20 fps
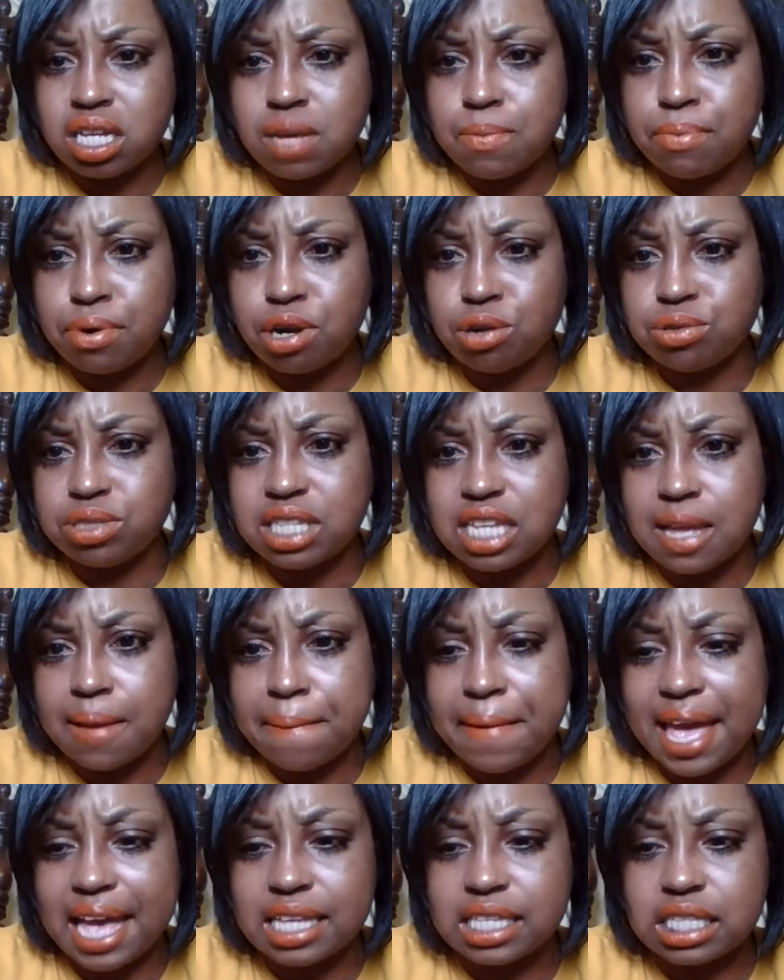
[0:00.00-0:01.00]
Protein
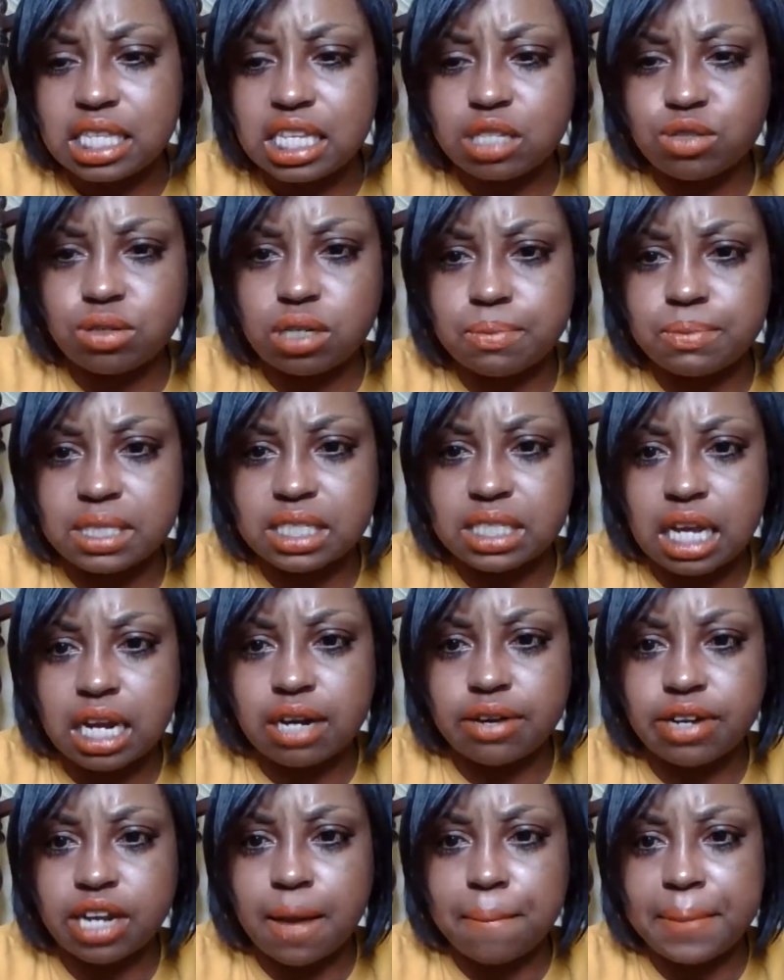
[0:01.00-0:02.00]
base. This one, I'm
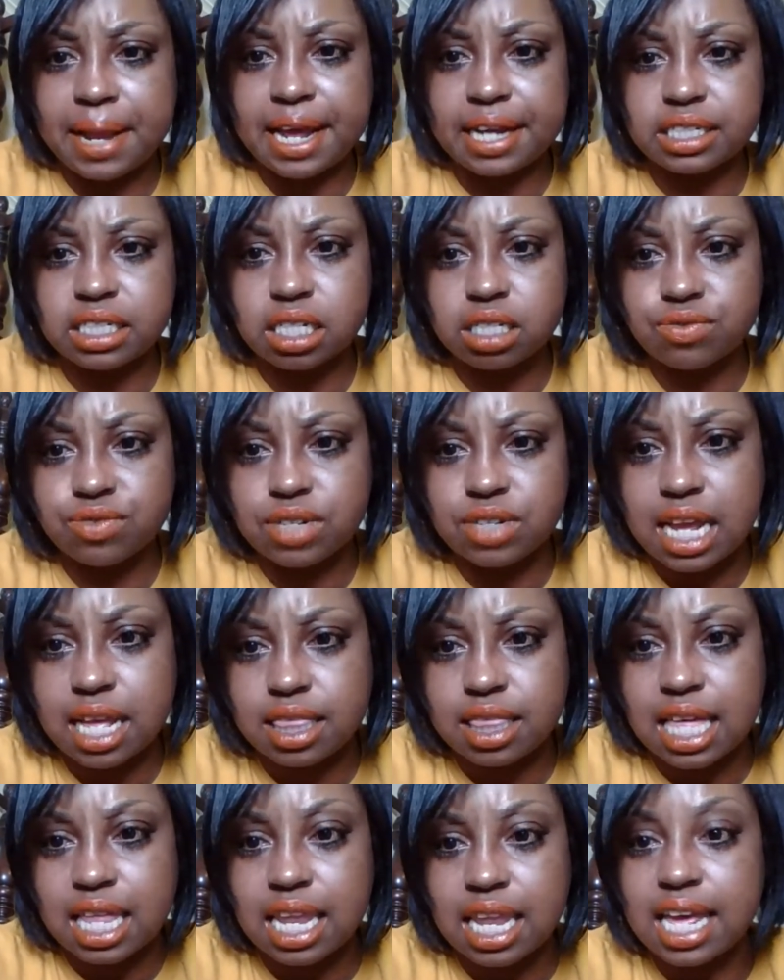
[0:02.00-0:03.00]
sorry, I apologize for that.
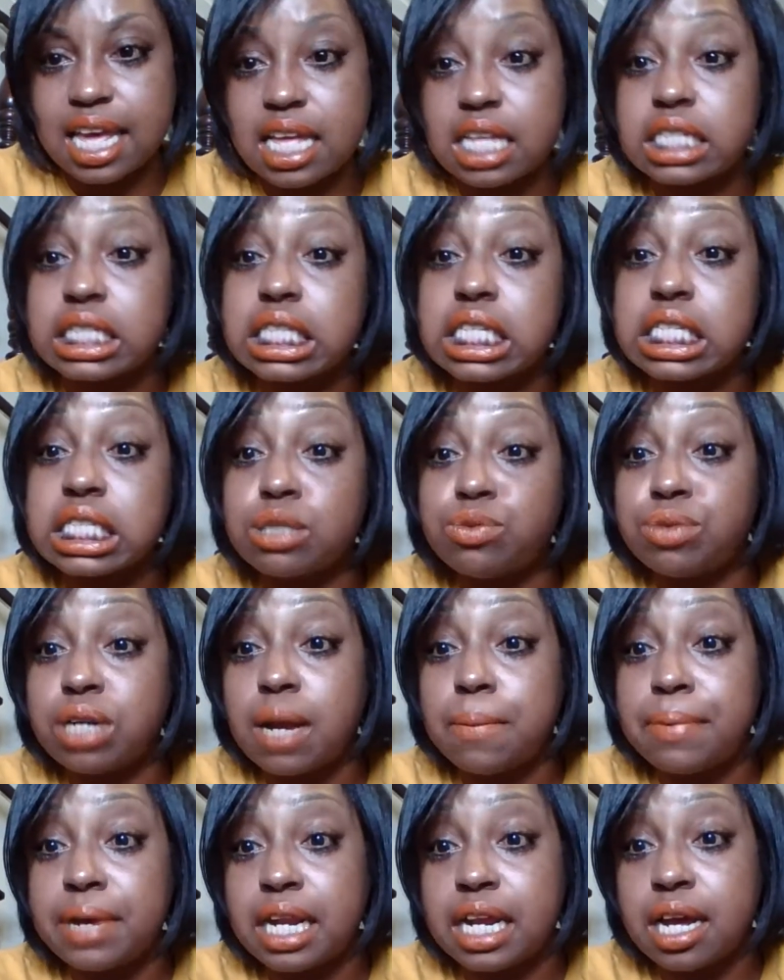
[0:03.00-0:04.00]
This one I
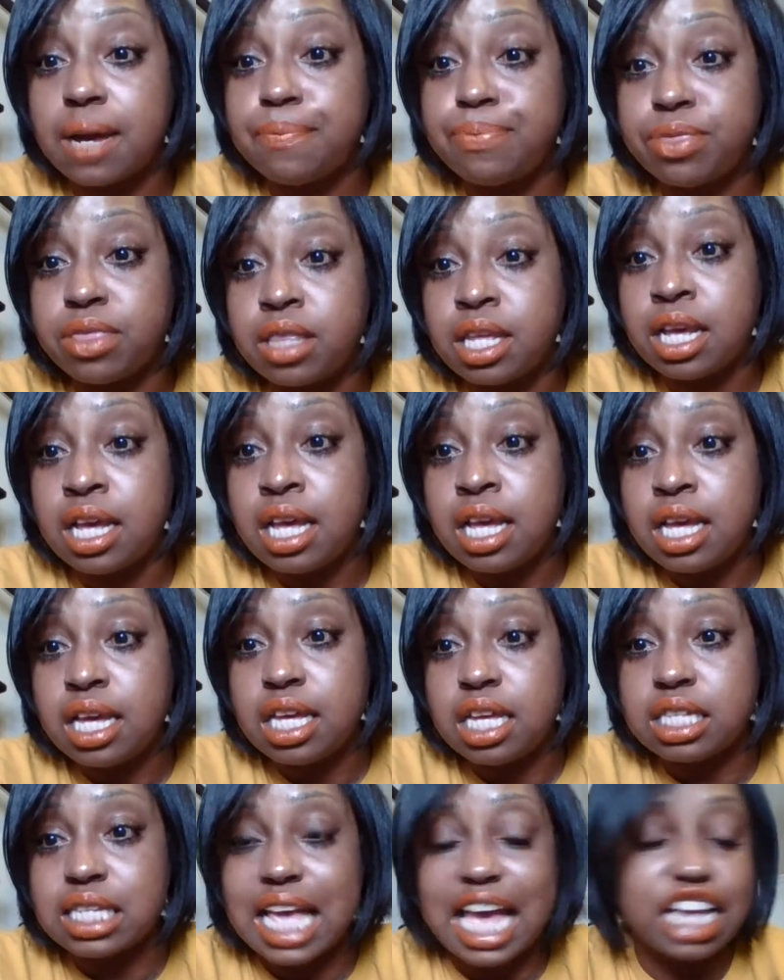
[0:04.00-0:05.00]
put up
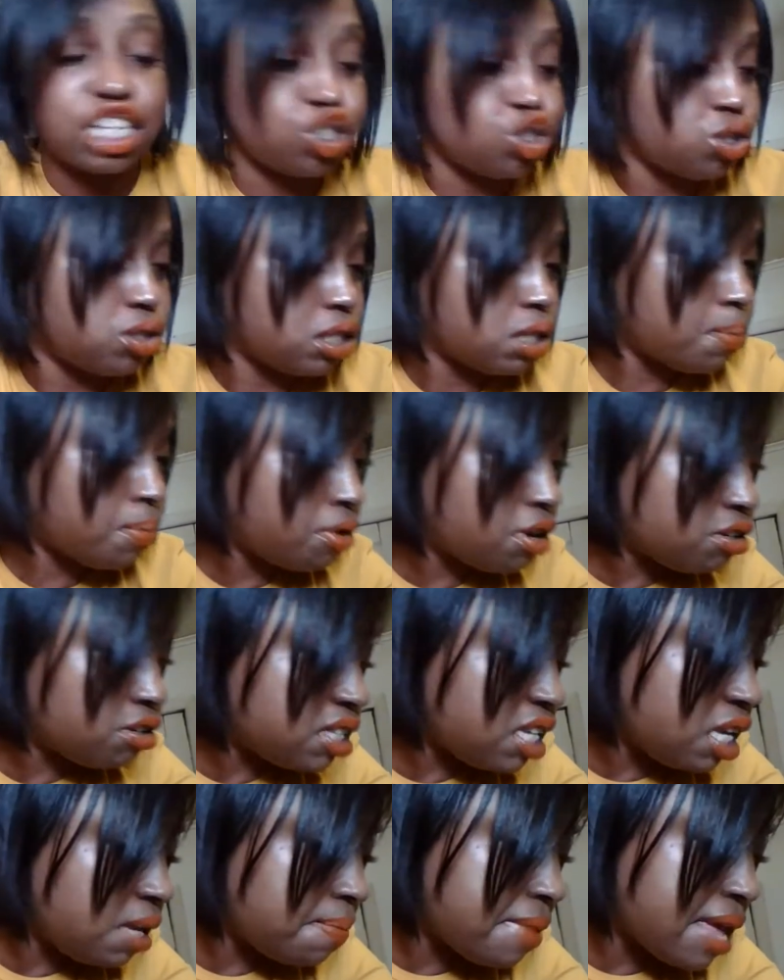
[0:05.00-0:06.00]
is actually the protein